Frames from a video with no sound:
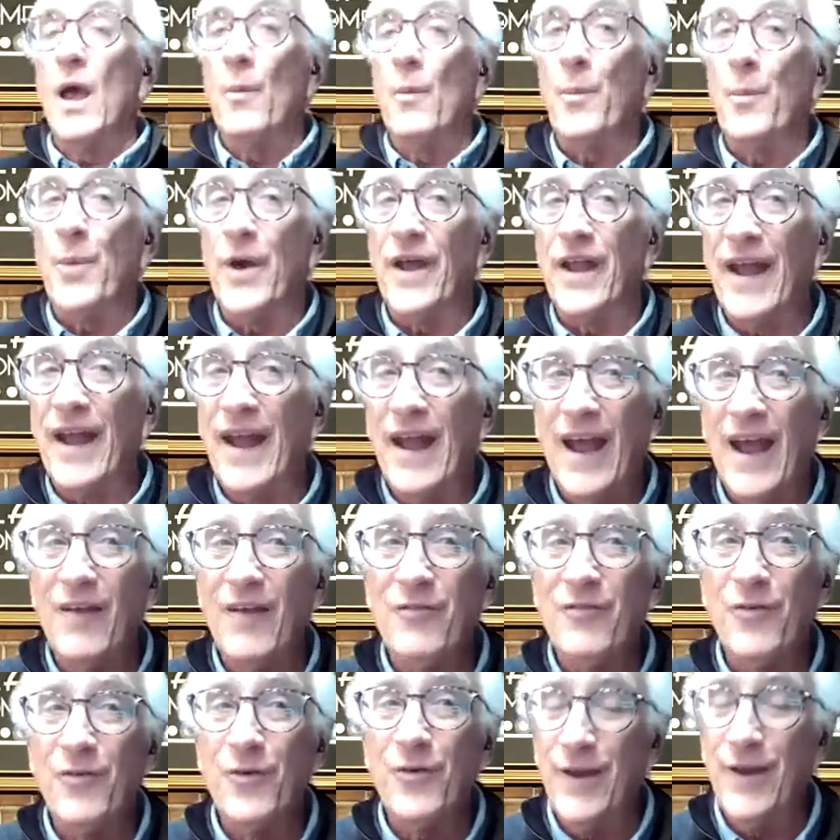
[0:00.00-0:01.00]
But
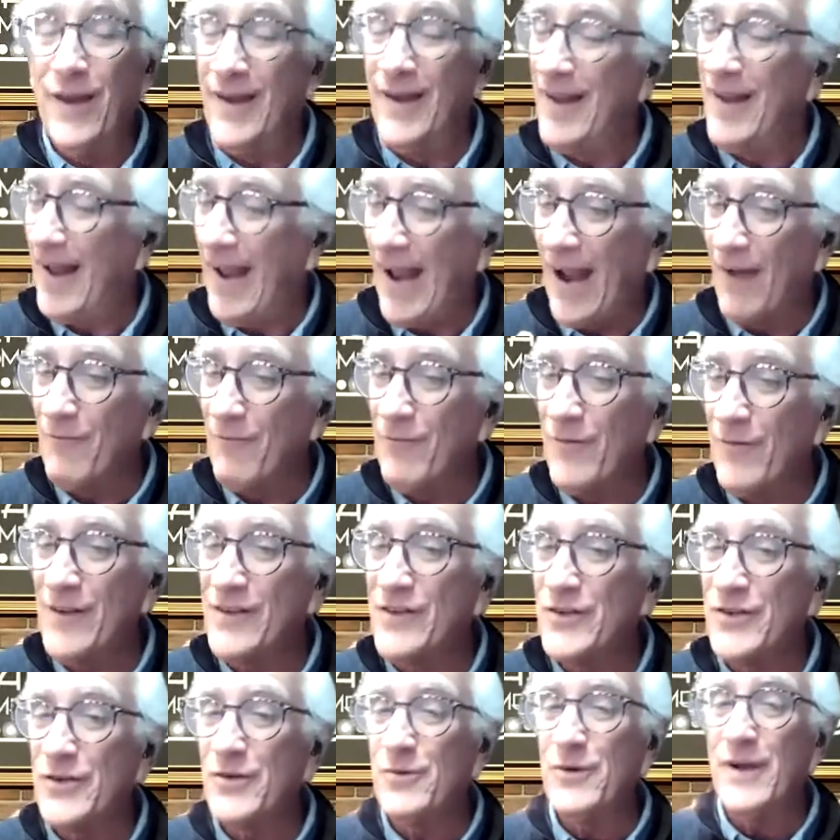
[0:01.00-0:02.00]
every
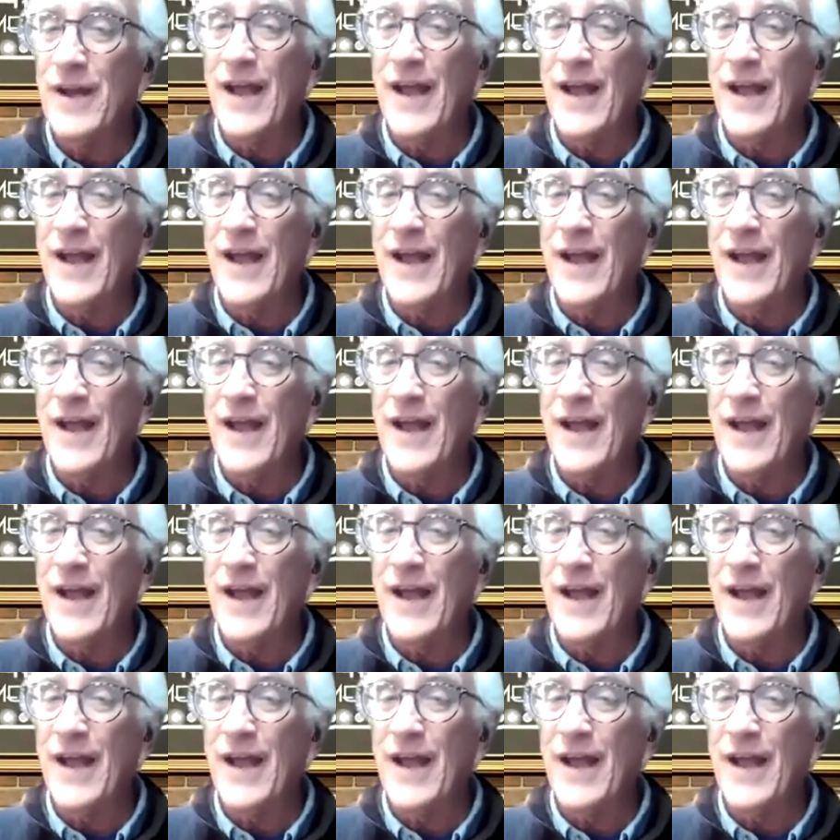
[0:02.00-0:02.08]
Jew in